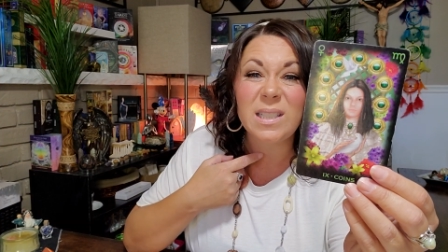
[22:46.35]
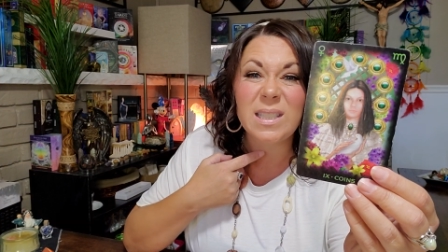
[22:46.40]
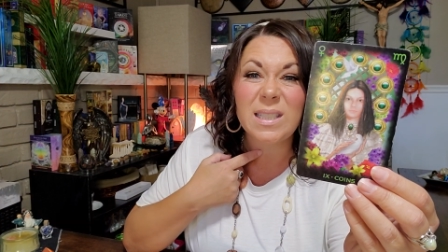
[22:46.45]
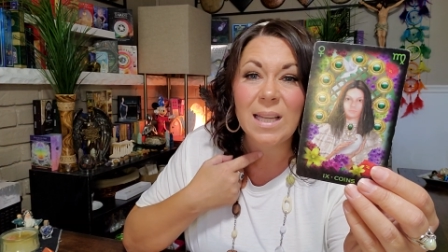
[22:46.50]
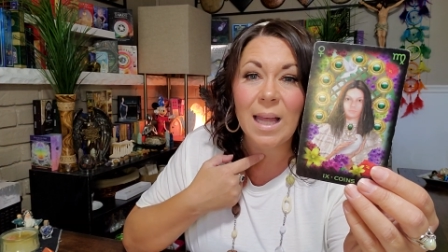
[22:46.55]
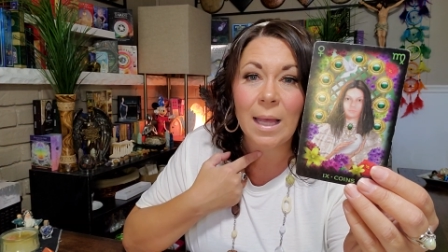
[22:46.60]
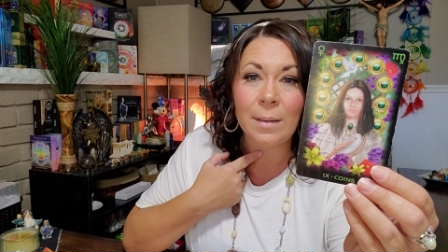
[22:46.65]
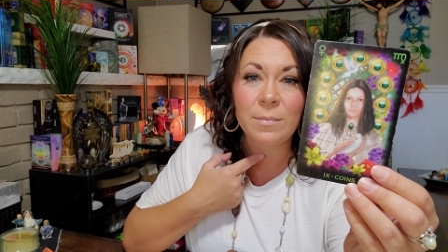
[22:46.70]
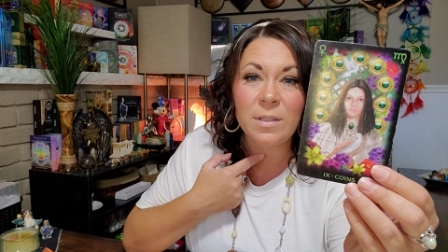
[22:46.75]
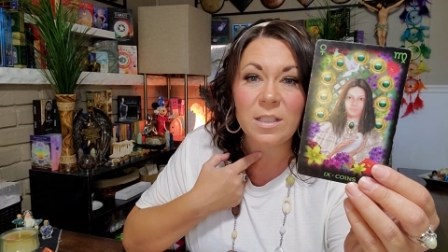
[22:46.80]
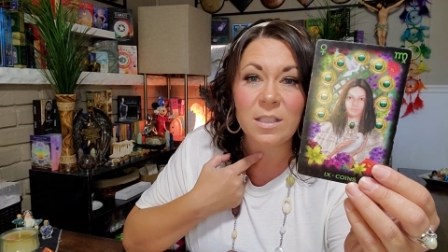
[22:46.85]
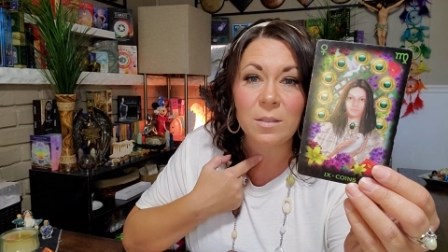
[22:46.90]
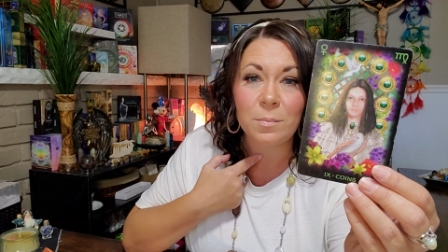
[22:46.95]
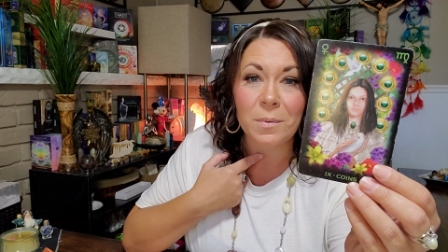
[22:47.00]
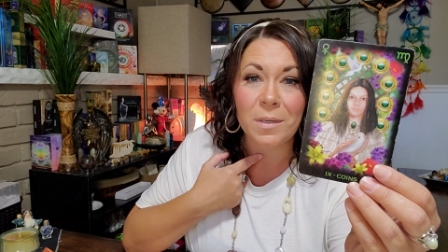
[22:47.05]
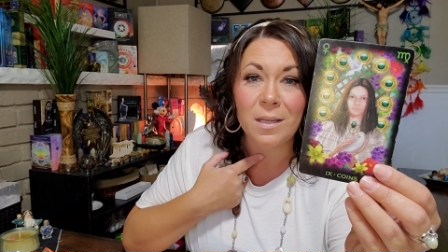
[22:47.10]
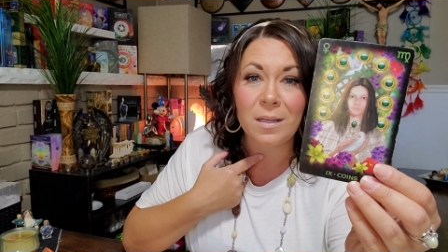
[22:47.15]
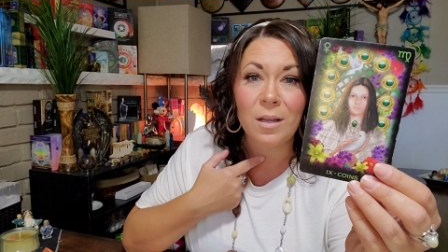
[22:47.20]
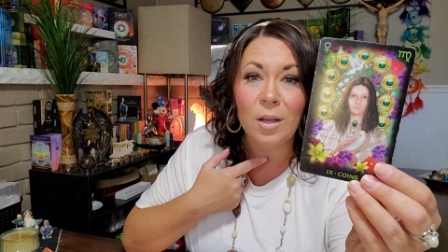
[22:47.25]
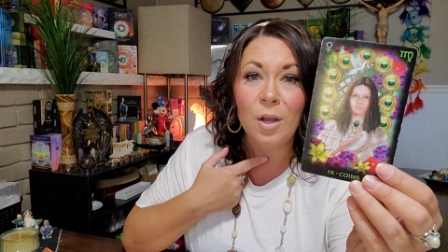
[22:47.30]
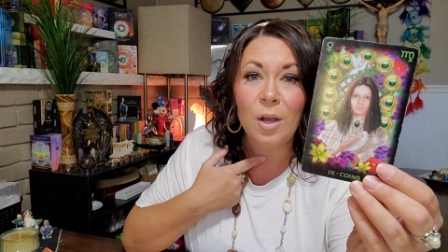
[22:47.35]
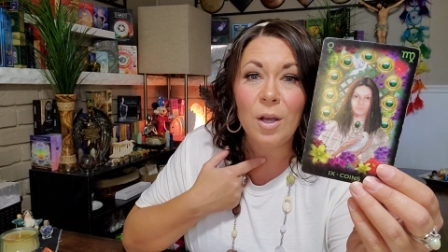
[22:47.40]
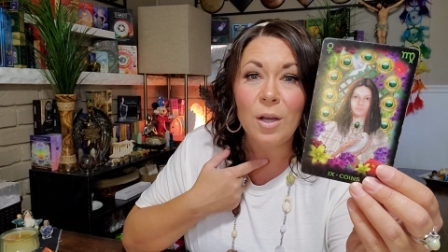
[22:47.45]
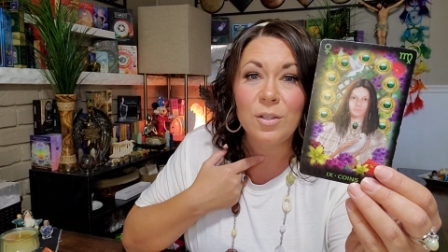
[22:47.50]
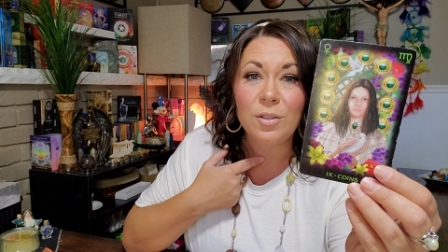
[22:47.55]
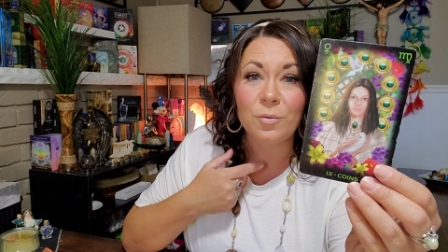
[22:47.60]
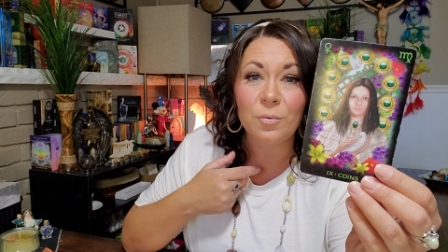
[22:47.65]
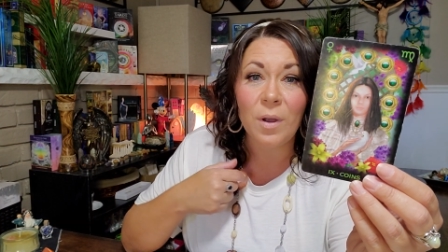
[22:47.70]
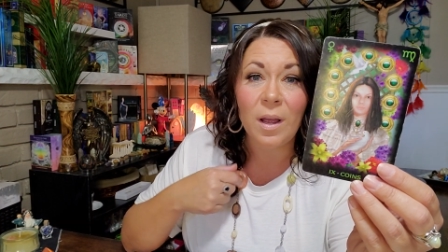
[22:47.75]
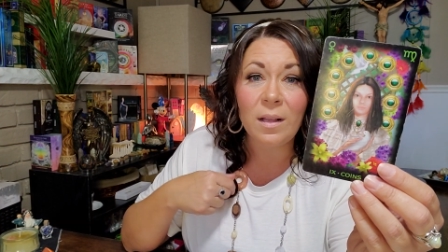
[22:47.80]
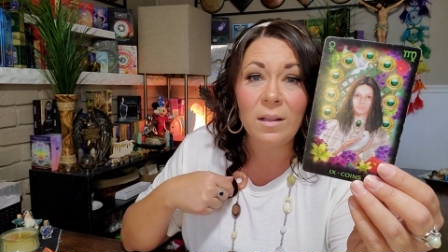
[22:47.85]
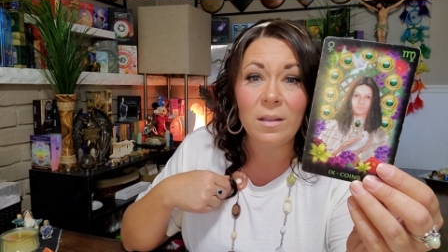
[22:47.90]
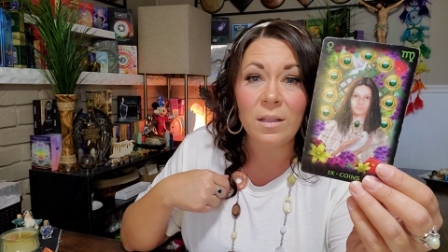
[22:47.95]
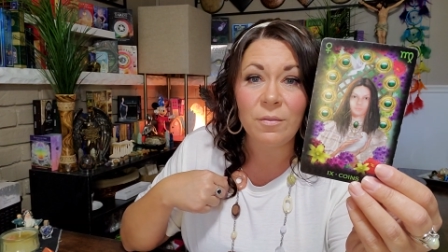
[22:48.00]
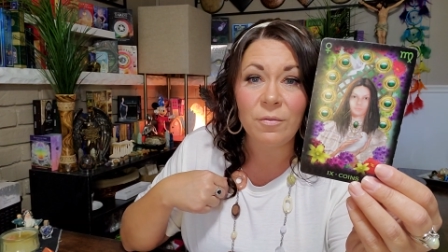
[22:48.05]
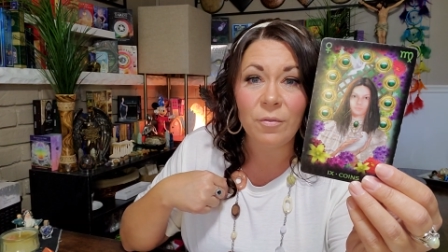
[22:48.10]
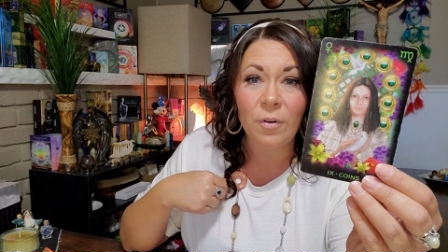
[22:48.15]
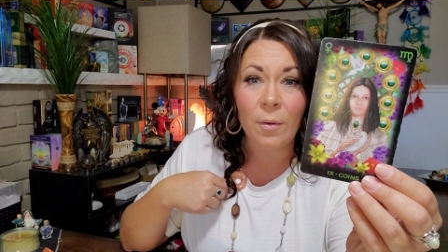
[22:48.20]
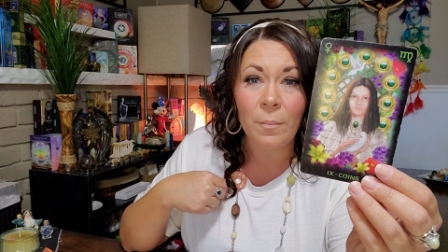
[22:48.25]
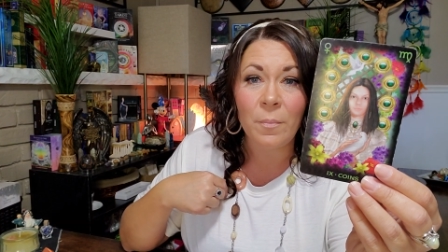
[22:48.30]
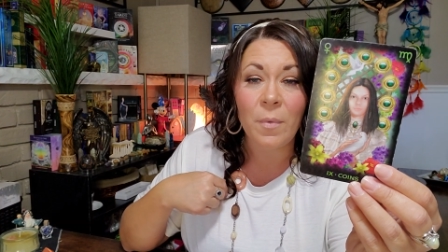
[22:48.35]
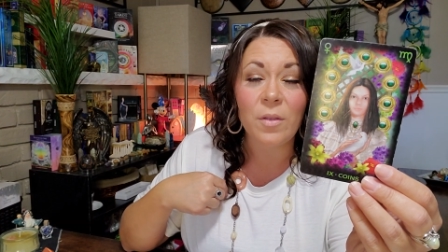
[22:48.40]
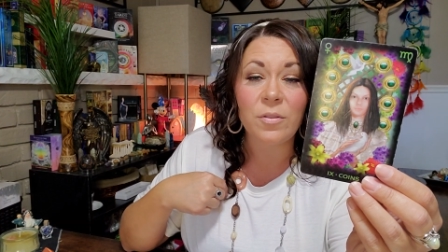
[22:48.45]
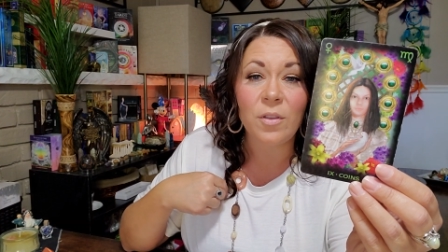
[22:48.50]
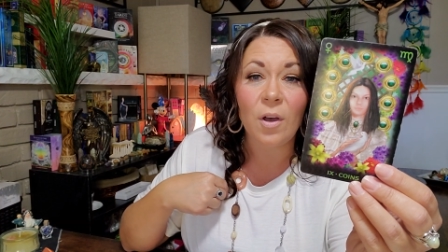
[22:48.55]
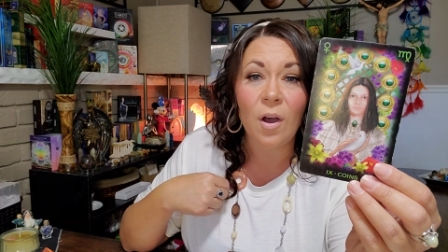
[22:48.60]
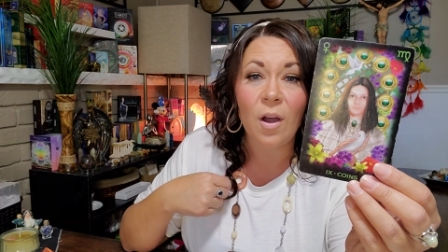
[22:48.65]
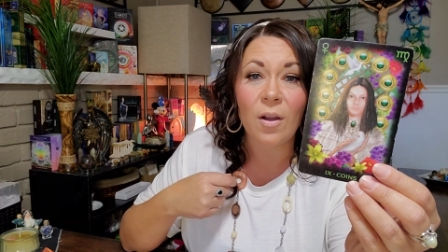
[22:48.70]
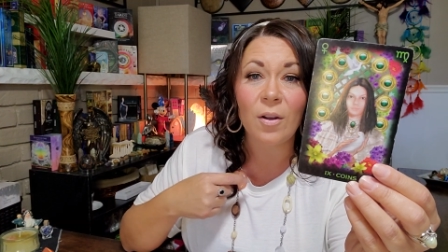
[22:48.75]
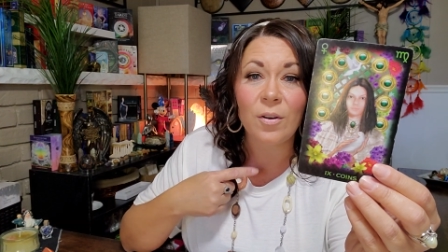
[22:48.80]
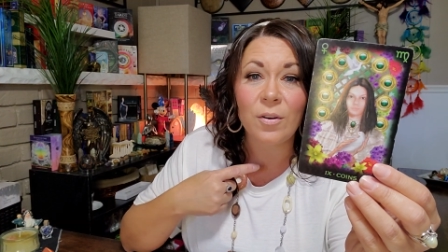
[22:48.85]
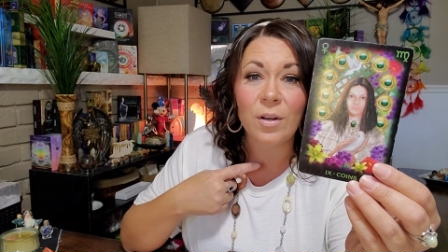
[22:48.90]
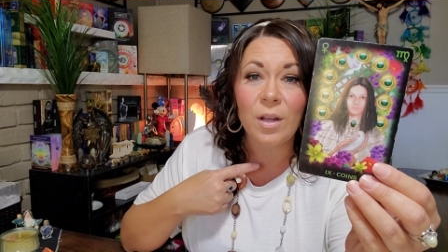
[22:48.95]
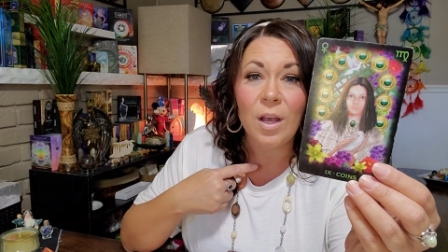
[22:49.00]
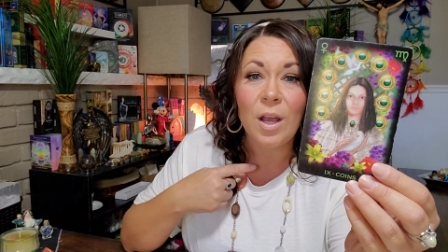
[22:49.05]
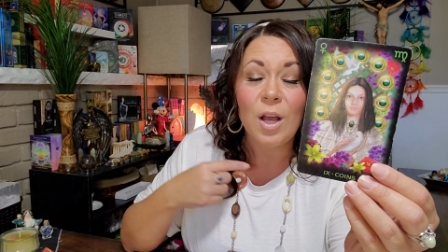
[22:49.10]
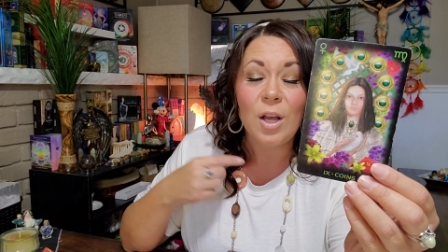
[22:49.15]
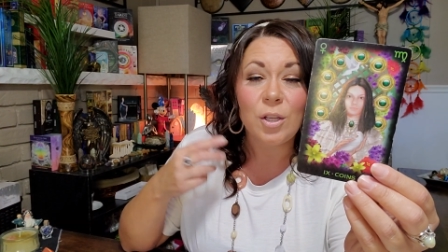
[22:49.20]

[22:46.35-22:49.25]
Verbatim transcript: It's time to speak directly from the heart.